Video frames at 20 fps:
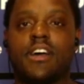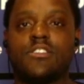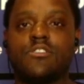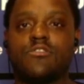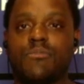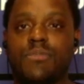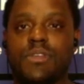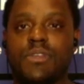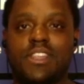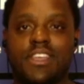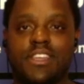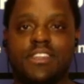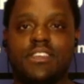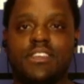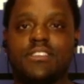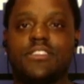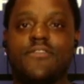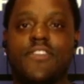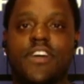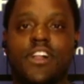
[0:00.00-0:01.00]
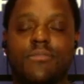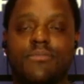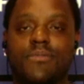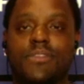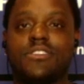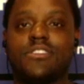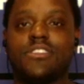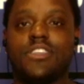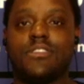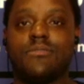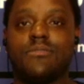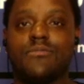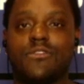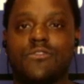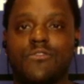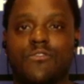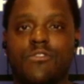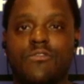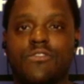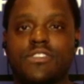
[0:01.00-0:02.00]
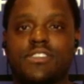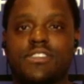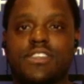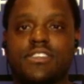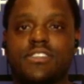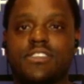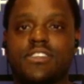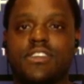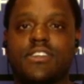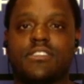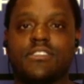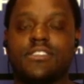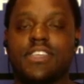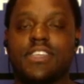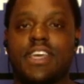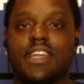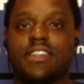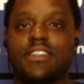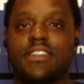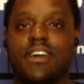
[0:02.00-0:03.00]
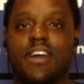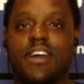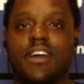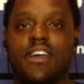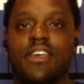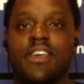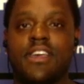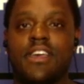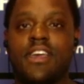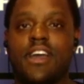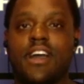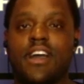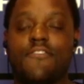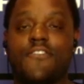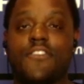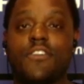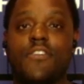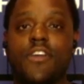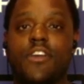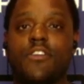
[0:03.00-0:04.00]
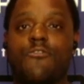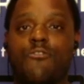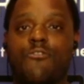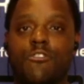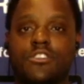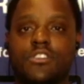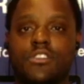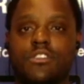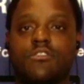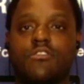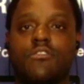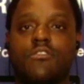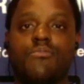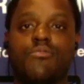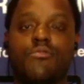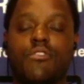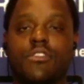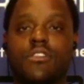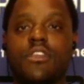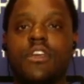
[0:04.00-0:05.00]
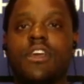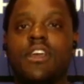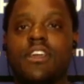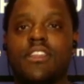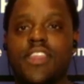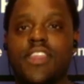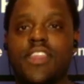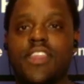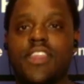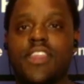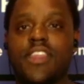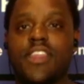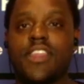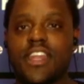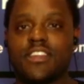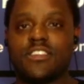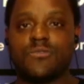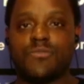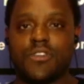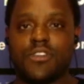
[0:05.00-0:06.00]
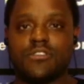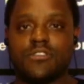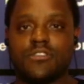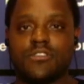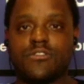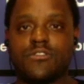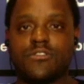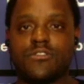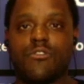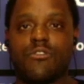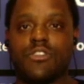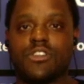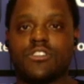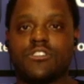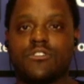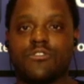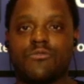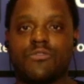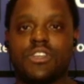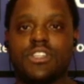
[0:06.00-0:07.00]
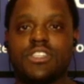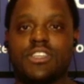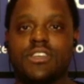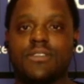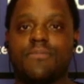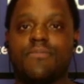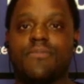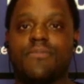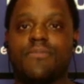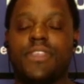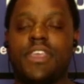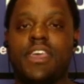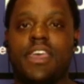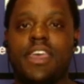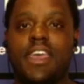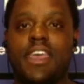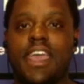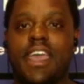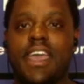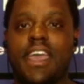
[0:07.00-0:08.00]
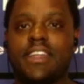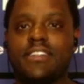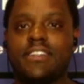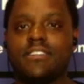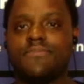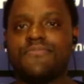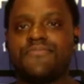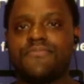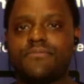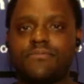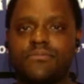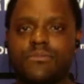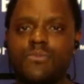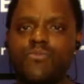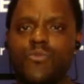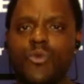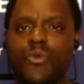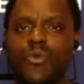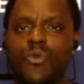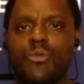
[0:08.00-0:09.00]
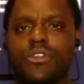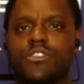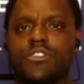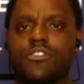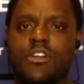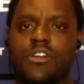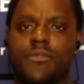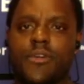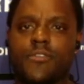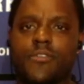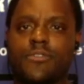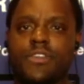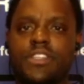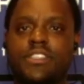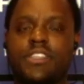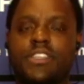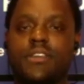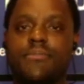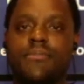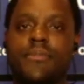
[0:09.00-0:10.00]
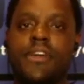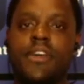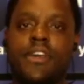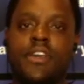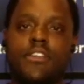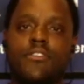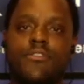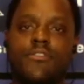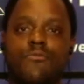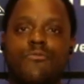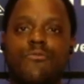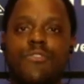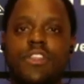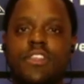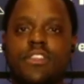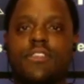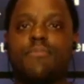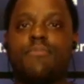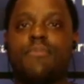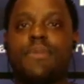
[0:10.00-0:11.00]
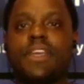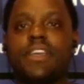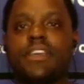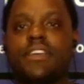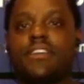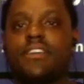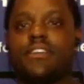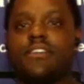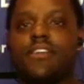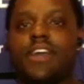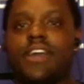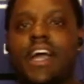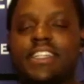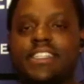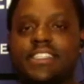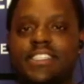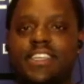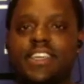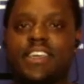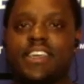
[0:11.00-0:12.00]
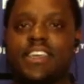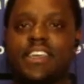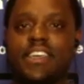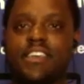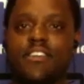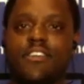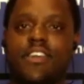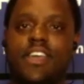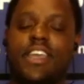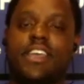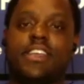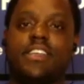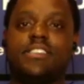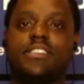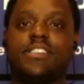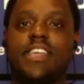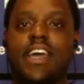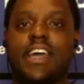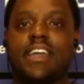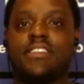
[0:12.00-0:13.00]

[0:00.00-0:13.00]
So I've been leading development teams for over 6 years, and I feel very fortunate to have brought that experience forward to REITIUM. And when we talk about REITIUM, really the big idea here is that